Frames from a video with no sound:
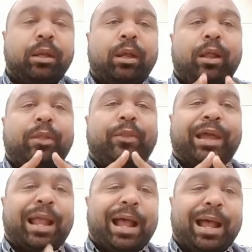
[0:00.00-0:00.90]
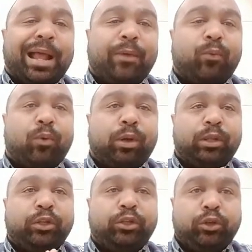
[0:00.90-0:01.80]
that I want
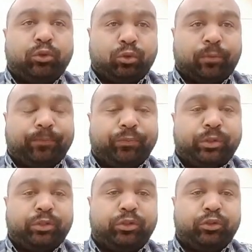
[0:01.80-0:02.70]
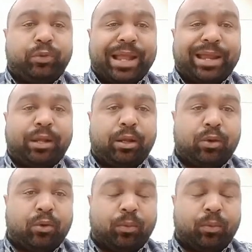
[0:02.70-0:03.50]
you to do at home.